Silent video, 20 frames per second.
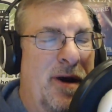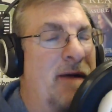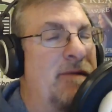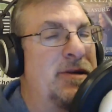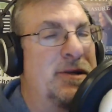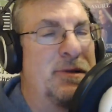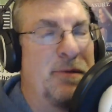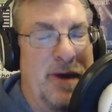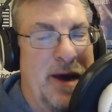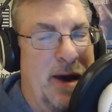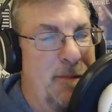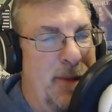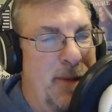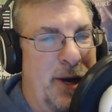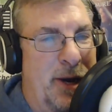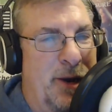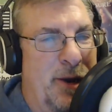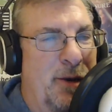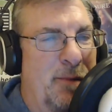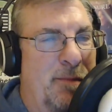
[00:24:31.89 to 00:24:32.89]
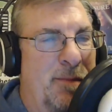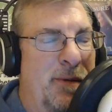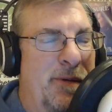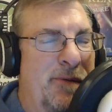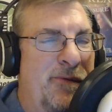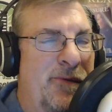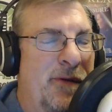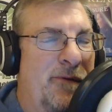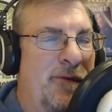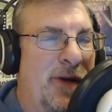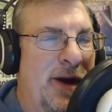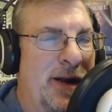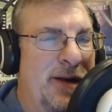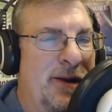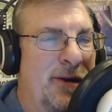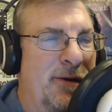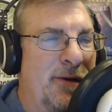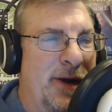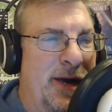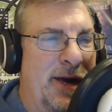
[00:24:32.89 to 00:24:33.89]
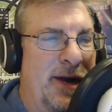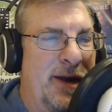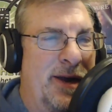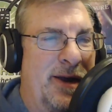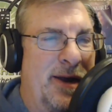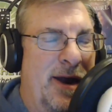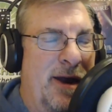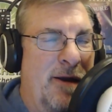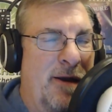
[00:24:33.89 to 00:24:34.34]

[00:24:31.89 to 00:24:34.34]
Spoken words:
Obviously, we got Mingo, but we forgot to go get